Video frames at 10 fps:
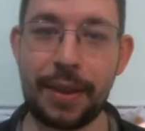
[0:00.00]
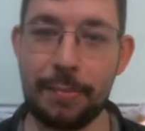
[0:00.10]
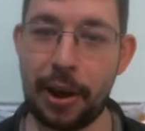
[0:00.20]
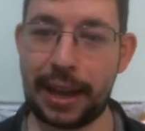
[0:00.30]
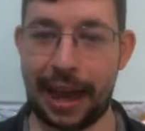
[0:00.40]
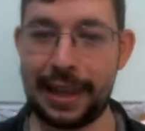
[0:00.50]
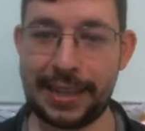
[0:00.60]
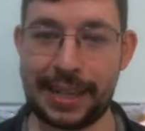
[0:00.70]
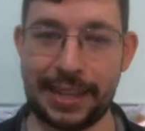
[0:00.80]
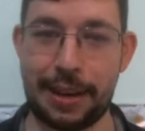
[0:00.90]
But okay, let's
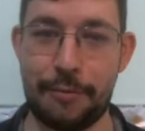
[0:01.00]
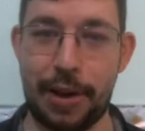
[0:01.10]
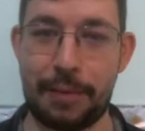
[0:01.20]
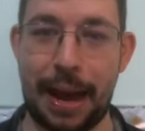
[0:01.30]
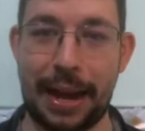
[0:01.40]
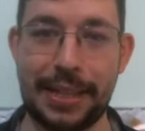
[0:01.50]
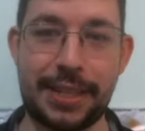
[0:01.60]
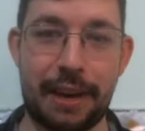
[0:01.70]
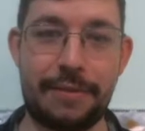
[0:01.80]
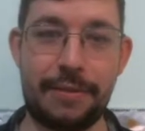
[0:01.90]
get to the real man
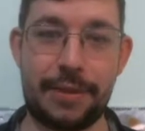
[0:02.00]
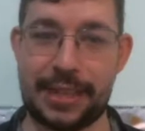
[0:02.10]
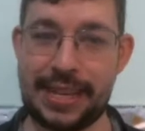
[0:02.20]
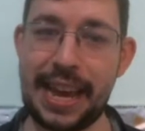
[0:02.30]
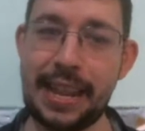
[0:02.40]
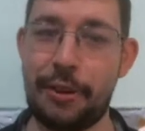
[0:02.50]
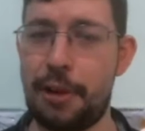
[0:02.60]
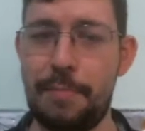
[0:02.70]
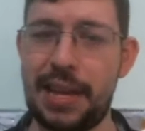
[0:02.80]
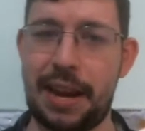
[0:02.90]
stuff. Because here there
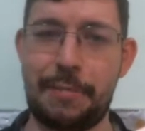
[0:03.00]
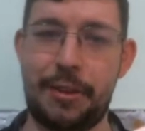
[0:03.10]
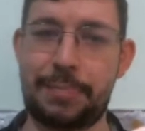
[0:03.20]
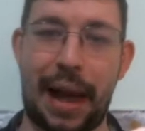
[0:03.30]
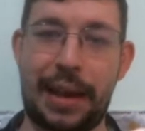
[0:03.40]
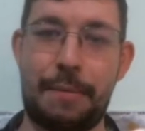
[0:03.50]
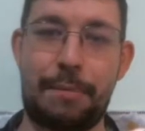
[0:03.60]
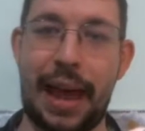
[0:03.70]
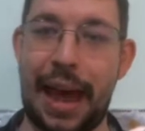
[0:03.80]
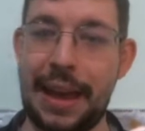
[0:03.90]
are a million moves black can
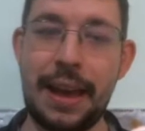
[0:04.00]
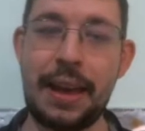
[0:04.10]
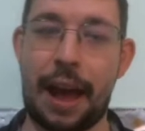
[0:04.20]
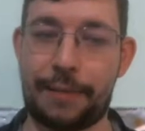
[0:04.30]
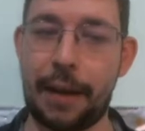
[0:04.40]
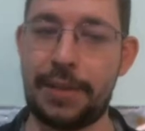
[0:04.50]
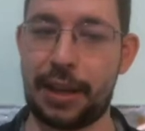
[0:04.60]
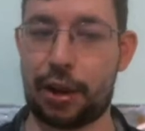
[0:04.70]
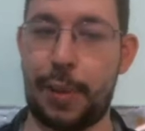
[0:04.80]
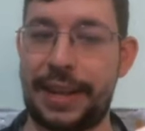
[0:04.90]
play. I've covered the
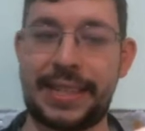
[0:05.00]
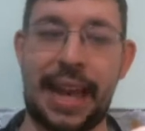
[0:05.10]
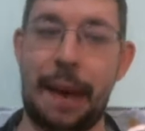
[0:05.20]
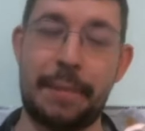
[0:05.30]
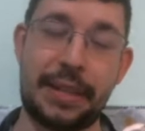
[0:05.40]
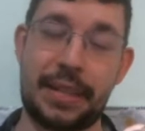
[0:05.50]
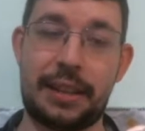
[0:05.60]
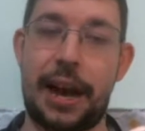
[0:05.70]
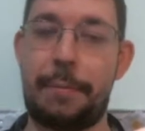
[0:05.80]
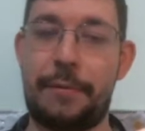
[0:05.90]
Queen's Gambit
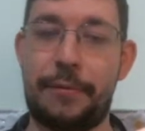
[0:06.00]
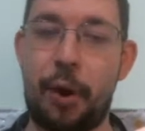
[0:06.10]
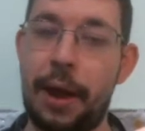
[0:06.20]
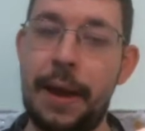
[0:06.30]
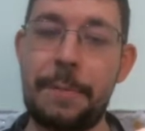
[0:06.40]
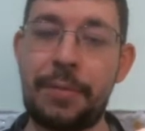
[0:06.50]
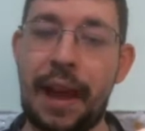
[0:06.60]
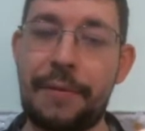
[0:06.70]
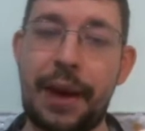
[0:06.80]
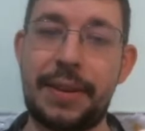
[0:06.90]
decline before.
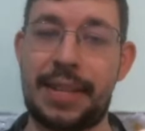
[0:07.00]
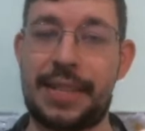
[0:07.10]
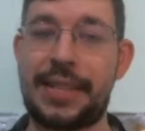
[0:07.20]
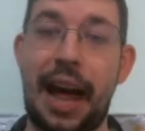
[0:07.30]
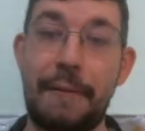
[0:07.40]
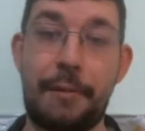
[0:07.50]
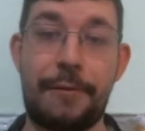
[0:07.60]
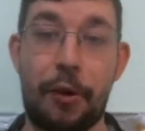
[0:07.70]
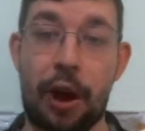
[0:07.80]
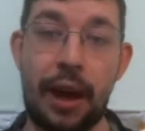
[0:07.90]
I've covered the Slav
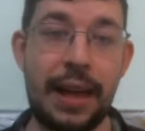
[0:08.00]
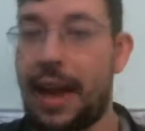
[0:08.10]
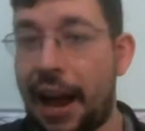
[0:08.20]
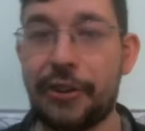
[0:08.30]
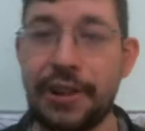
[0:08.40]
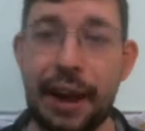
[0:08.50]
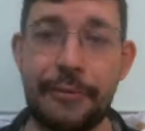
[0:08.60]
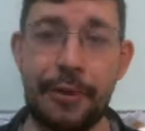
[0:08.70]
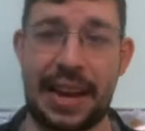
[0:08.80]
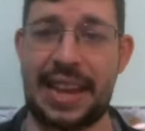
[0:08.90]
before. I could
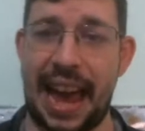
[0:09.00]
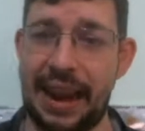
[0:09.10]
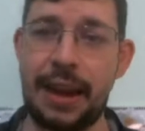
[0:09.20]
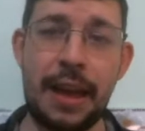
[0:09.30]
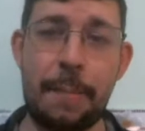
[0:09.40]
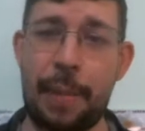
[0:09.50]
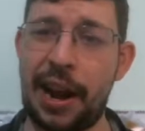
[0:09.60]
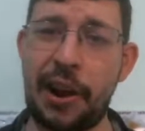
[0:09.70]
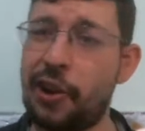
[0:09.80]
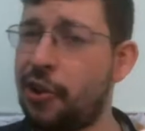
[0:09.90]
cover it again, but
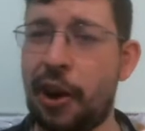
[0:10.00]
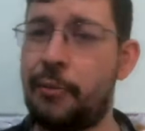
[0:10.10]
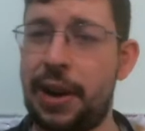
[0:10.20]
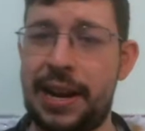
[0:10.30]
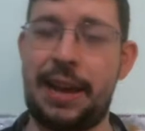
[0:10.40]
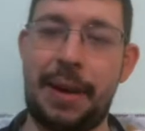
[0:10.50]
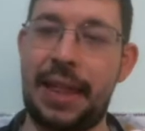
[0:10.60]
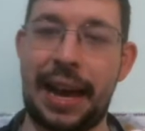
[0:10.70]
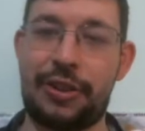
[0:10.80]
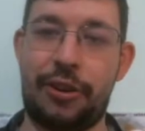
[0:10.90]
I know you don't want to hear me
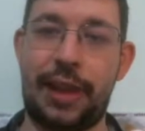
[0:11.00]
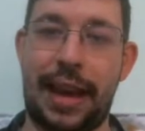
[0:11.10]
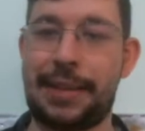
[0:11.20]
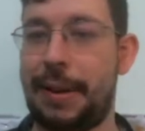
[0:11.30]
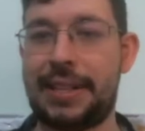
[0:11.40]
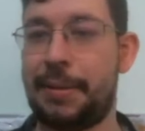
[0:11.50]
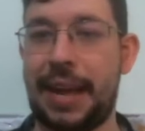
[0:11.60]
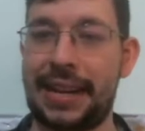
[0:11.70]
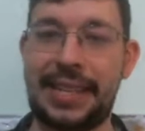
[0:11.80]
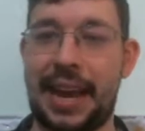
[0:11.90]
do something similar
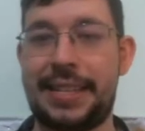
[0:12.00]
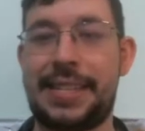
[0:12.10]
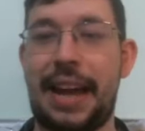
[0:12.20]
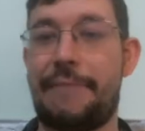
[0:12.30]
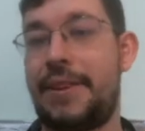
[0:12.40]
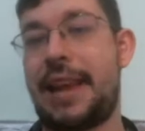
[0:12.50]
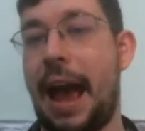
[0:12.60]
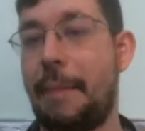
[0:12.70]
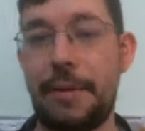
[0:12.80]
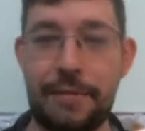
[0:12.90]
like 10 Stafford
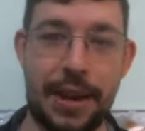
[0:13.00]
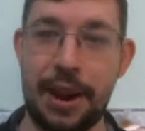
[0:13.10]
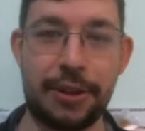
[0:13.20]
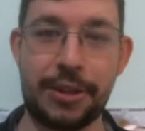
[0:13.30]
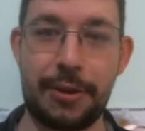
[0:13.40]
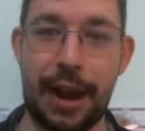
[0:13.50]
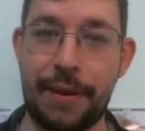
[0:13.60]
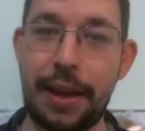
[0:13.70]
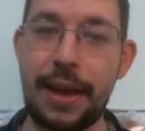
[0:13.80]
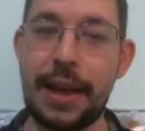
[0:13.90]
Gambit videos or
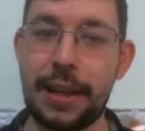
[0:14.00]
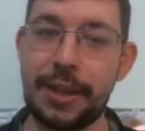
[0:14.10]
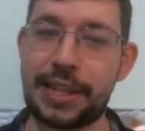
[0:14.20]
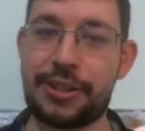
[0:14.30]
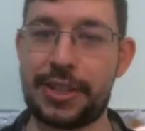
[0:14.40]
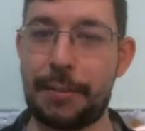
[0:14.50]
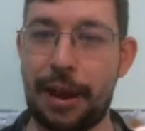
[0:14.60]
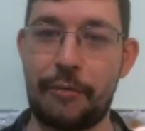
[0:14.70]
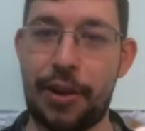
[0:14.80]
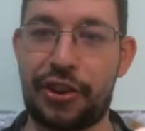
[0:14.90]
whatever. So let's do something
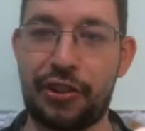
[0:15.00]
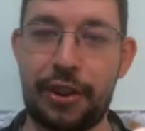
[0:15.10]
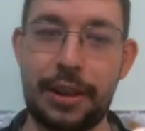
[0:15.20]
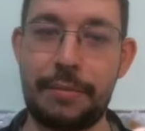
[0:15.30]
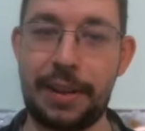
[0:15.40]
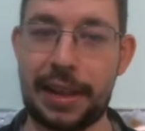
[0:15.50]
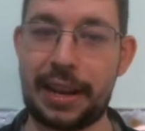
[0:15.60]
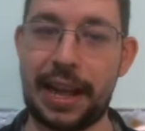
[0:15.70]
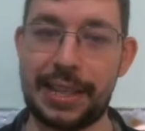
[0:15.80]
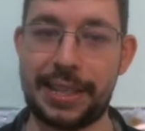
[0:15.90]
original. We'll let
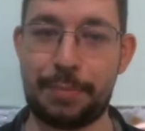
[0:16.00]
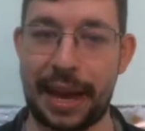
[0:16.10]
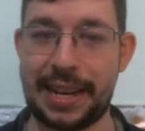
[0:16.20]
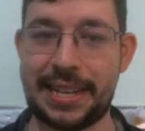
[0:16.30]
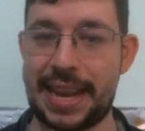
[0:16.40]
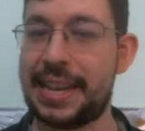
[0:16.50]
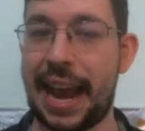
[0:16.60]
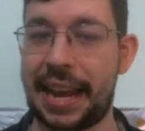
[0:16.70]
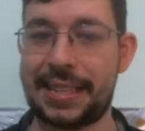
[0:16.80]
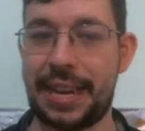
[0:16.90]
Carlsen play d
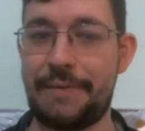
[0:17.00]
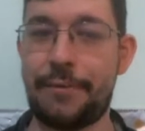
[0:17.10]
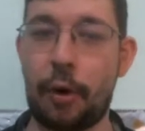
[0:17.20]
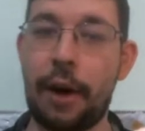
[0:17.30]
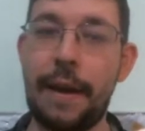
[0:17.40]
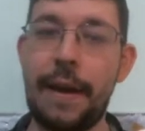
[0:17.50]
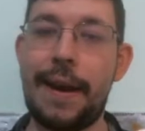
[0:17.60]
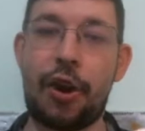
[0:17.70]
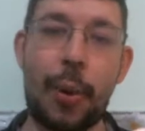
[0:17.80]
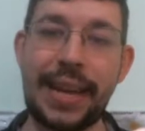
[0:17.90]
takes c4.
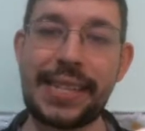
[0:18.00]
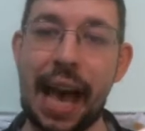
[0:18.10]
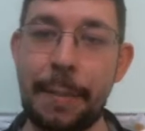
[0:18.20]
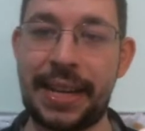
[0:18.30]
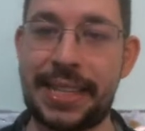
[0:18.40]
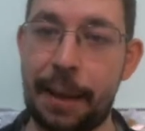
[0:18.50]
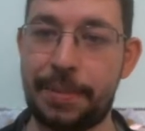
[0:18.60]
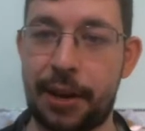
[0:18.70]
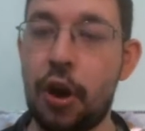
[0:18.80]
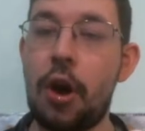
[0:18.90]
Queen's Gambit
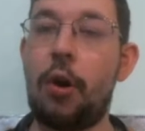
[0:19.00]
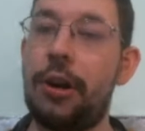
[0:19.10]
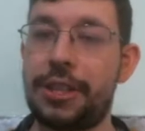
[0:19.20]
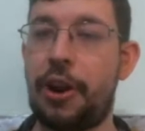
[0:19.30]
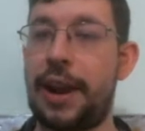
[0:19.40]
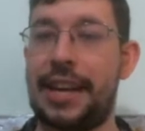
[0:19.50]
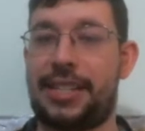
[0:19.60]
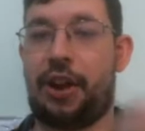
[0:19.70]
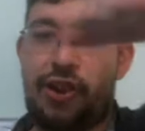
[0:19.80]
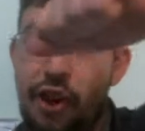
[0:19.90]
accepted, also known as
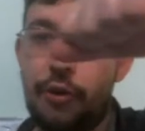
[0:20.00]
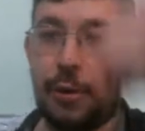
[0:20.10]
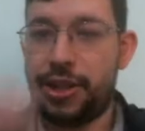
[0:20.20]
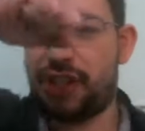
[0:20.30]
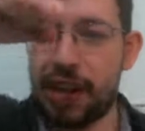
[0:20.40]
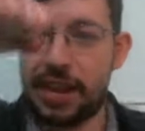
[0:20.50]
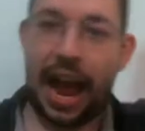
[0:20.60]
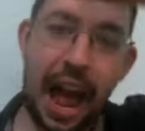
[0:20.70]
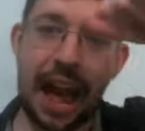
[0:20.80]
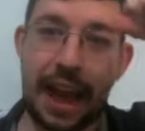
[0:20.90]
the QGA.
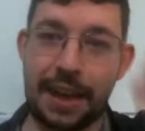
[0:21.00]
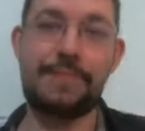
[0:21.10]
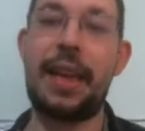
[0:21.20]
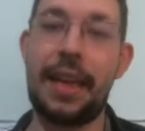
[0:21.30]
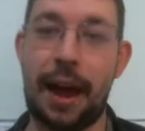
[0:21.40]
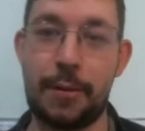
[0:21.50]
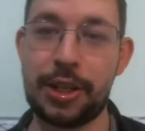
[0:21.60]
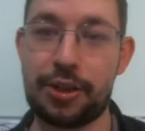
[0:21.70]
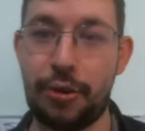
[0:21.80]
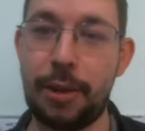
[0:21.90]
And
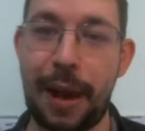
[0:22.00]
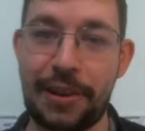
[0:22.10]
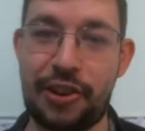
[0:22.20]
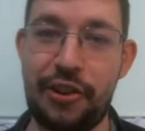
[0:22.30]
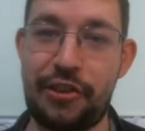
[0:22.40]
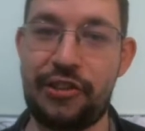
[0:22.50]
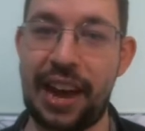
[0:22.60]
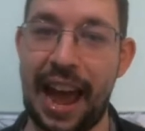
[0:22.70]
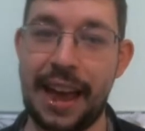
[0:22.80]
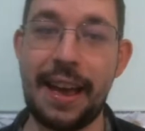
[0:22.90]
what's cool about the
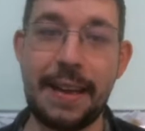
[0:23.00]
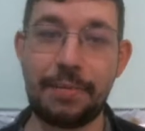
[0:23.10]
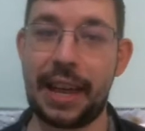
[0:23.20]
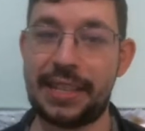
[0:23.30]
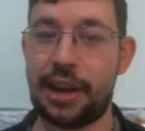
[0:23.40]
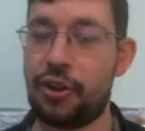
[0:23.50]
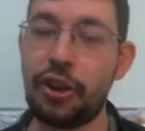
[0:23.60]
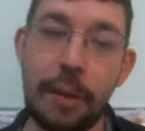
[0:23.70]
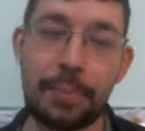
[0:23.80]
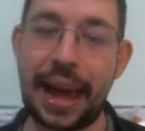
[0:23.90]
QGA is that you're
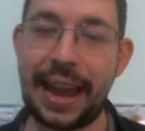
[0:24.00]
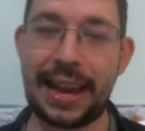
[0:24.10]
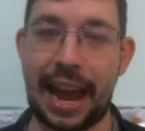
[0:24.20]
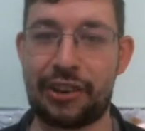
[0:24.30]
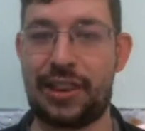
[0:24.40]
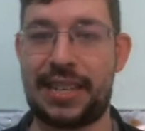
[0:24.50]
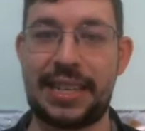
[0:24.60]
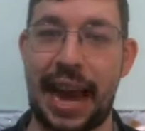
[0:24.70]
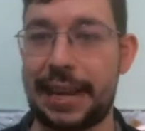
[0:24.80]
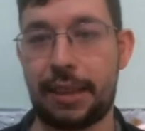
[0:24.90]
not playing it actually to
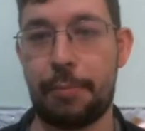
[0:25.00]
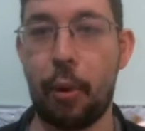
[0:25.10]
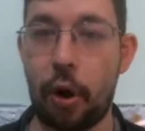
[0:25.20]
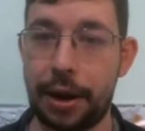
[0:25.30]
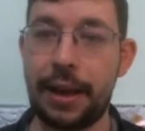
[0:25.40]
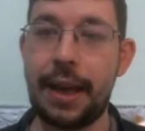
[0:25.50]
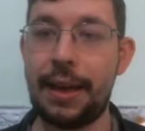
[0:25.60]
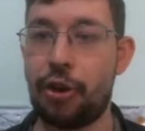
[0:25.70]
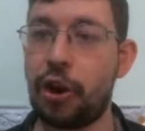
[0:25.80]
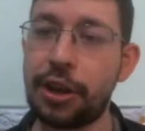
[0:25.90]
take the pawn.
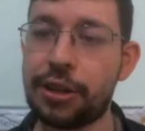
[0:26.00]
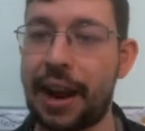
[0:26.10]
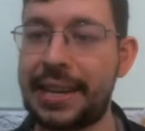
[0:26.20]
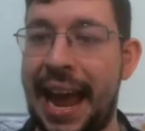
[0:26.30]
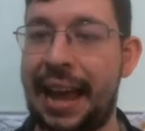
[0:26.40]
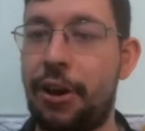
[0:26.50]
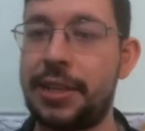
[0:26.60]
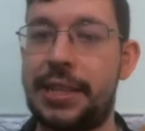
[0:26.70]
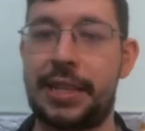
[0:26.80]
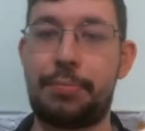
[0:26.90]
You're not trying to hang on
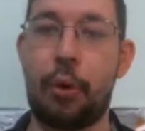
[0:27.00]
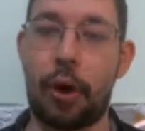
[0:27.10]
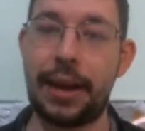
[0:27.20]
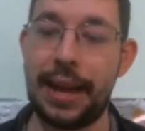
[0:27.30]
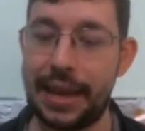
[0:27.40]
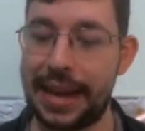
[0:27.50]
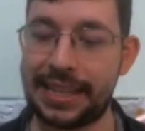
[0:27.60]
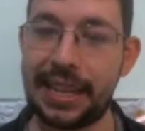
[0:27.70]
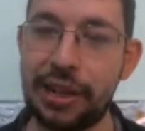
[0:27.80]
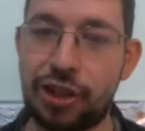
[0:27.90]
to this pawn. It's a little